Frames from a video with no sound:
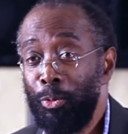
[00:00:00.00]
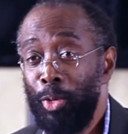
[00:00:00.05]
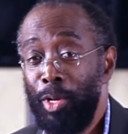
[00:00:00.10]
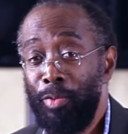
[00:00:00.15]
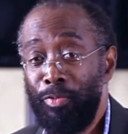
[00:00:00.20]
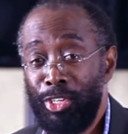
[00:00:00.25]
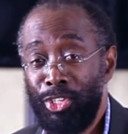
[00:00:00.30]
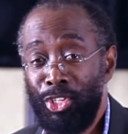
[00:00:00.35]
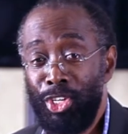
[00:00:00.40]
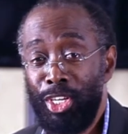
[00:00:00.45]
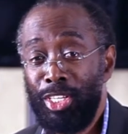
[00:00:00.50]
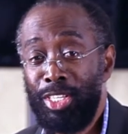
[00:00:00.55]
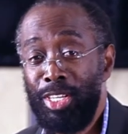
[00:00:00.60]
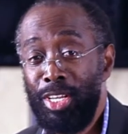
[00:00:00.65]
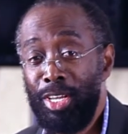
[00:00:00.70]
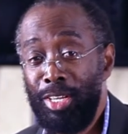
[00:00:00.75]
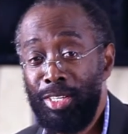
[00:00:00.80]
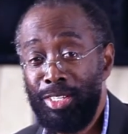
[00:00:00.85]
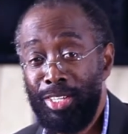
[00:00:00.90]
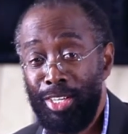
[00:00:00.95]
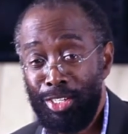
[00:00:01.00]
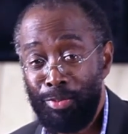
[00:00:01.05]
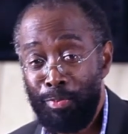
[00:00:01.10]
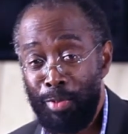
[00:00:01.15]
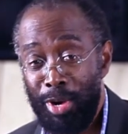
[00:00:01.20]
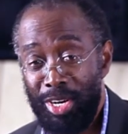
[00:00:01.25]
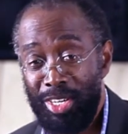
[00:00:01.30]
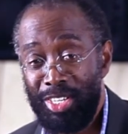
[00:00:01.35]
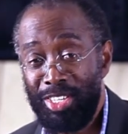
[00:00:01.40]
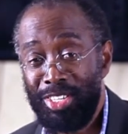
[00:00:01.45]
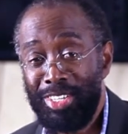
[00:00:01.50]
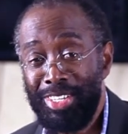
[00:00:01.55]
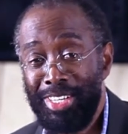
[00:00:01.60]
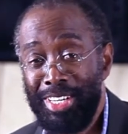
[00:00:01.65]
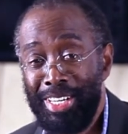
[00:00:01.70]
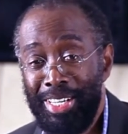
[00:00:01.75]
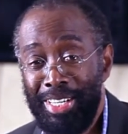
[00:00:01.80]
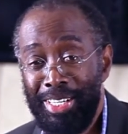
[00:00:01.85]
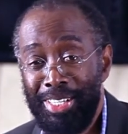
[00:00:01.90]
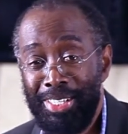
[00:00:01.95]
Went for 6 years, 6 months,
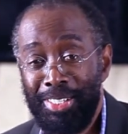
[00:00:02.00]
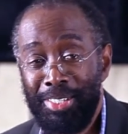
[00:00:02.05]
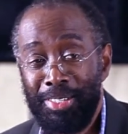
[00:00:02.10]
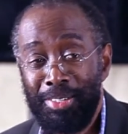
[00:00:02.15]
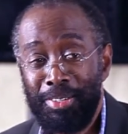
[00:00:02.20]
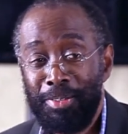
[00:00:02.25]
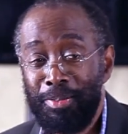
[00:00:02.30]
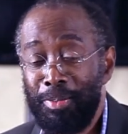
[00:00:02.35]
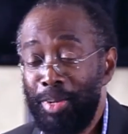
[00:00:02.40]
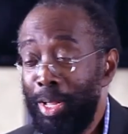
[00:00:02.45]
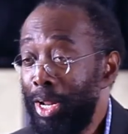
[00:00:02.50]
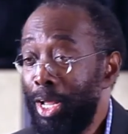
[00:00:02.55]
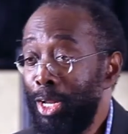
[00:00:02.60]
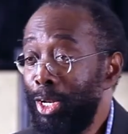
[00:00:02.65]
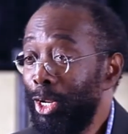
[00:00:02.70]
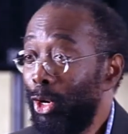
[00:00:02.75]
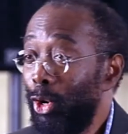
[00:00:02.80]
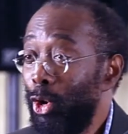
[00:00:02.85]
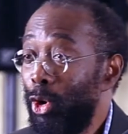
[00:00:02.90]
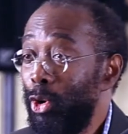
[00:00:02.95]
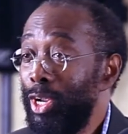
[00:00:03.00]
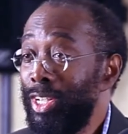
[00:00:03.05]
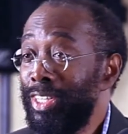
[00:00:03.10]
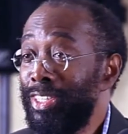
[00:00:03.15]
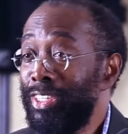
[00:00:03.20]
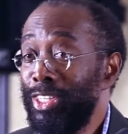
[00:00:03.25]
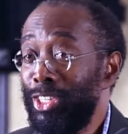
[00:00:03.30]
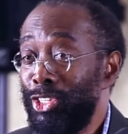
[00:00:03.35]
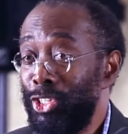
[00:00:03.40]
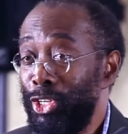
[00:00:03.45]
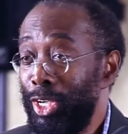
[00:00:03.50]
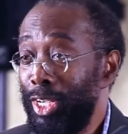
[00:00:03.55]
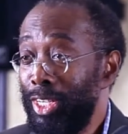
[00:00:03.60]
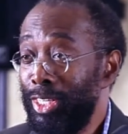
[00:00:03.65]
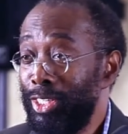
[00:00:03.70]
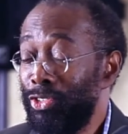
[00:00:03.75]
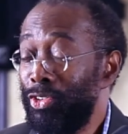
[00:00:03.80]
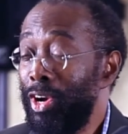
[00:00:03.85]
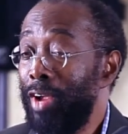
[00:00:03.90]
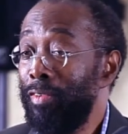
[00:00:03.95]
and had a glorious 6
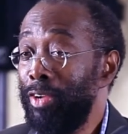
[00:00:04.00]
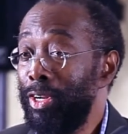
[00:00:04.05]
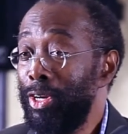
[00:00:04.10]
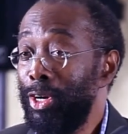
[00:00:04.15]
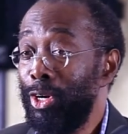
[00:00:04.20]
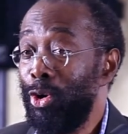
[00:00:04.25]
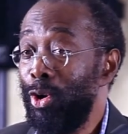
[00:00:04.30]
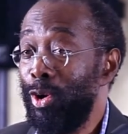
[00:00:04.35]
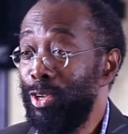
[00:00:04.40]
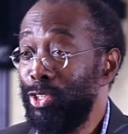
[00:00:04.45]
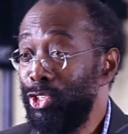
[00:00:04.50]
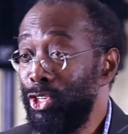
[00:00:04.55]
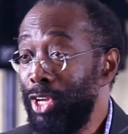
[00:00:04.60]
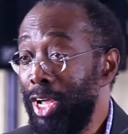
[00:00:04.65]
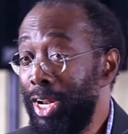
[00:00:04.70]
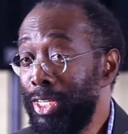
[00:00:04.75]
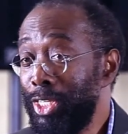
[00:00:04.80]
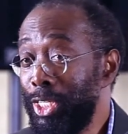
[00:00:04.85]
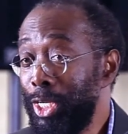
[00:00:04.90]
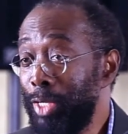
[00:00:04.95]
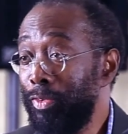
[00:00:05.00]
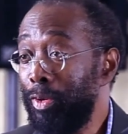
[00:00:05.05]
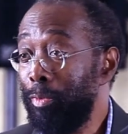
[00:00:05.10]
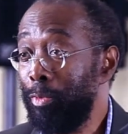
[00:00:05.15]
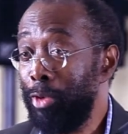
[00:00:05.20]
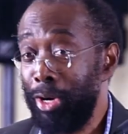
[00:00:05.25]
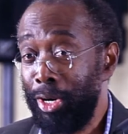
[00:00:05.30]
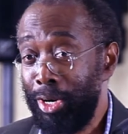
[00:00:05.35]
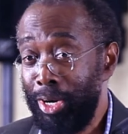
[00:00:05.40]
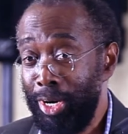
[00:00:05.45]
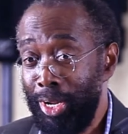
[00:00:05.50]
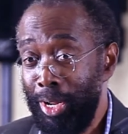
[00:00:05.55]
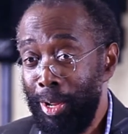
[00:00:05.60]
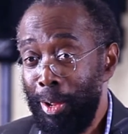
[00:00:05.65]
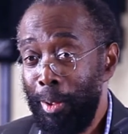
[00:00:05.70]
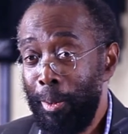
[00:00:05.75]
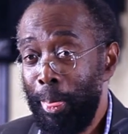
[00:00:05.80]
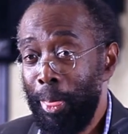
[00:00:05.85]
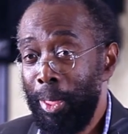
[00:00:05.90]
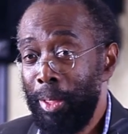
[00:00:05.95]
years traveling across the United States of America
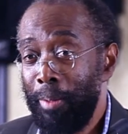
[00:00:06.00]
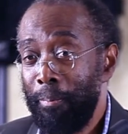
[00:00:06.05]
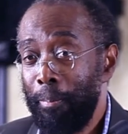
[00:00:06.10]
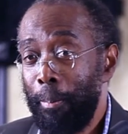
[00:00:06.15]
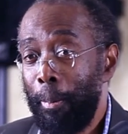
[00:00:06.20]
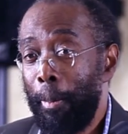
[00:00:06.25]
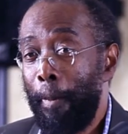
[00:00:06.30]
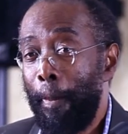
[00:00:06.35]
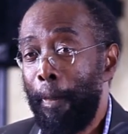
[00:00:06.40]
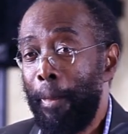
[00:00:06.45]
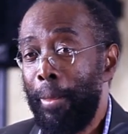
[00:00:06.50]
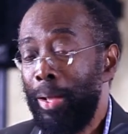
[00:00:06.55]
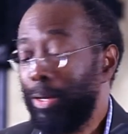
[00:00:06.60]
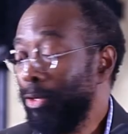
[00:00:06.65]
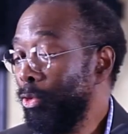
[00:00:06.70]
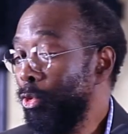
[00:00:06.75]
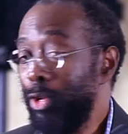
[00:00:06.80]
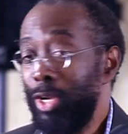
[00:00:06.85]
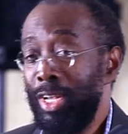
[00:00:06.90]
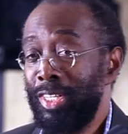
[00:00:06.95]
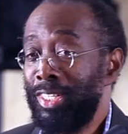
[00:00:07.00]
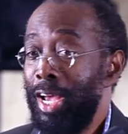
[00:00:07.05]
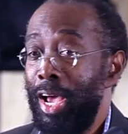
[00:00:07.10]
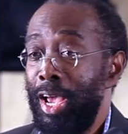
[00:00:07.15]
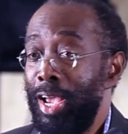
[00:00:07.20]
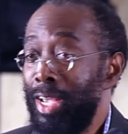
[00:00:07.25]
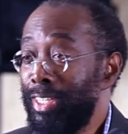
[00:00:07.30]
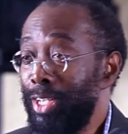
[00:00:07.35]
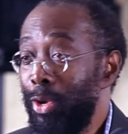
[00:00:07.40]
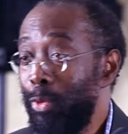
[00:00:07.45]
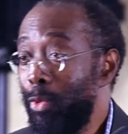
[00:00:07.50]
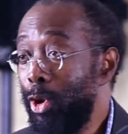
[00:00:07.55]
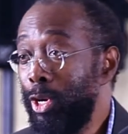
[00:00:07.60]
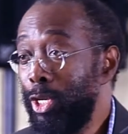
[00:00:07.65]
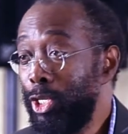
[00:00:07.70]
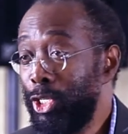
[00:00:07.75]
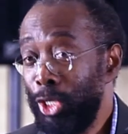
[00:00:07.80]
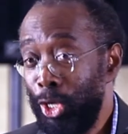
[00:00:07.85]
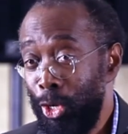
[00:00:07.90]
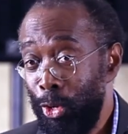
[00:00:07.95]
and going as high as I
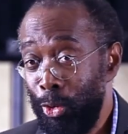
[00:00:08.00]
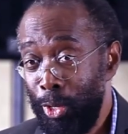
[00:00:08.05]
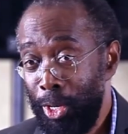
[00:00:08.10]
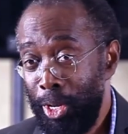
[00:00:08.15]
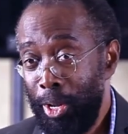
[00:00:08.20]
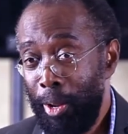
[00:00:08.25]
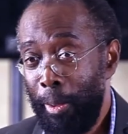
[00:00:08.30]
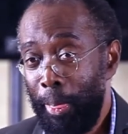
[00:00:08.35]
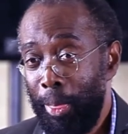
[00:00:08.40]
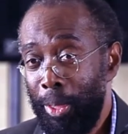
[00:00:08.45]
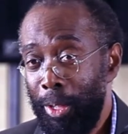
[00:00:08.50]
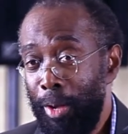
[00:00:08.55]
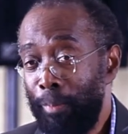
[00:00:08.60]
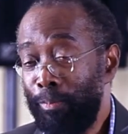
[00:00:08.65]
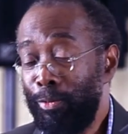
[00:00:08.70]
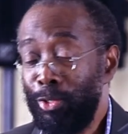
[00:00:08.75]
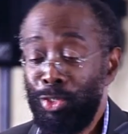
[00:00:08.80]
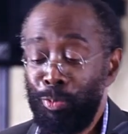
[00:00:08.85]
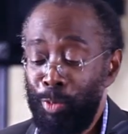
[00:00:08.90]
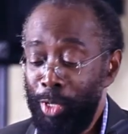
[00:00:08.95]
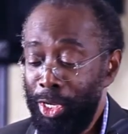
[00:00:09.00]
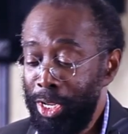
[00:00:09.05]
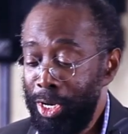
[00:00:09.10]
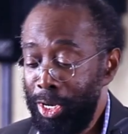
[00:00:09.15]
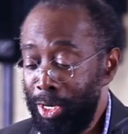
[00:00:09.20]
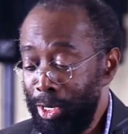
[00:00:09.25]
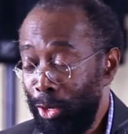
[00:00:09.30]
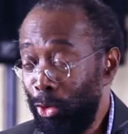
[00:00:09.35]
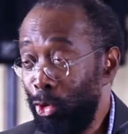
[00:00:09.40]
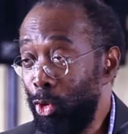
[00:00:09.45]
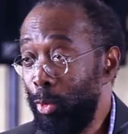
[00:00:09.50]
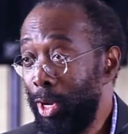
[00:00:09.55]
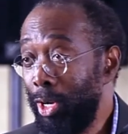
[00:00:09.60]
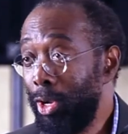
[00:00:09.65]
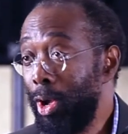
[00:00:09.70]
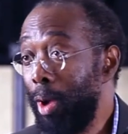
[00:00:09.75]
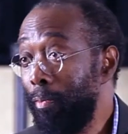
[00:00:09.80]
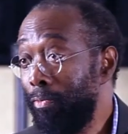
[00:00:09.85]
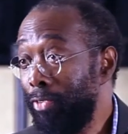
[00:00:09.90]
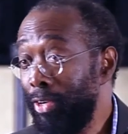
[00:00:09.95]
wanted to go after speaking at a global
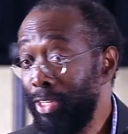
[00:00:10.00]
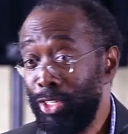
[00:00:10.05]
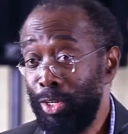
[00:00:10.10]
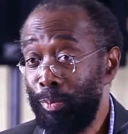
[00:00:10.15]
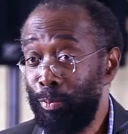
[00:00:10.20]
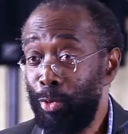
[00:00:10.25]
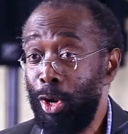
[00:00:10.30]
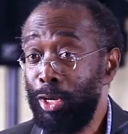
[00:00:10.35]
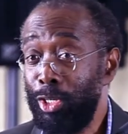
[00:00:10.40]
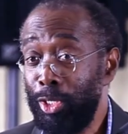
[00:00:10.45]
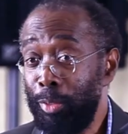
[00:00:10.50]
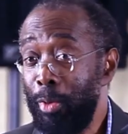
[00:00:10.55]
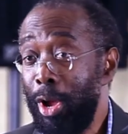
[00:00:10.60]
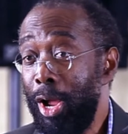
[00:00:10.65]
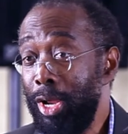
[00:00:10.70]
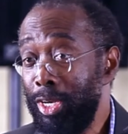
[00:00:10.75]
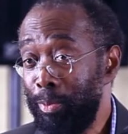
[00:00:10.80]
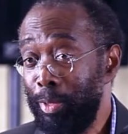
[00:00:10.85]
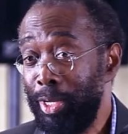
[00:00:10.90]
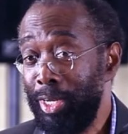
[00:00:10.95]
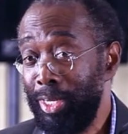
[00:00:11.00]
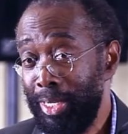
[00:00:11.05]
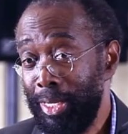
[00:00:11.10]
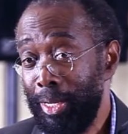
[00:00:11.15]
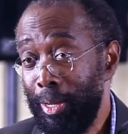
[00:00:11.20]
conference on project management.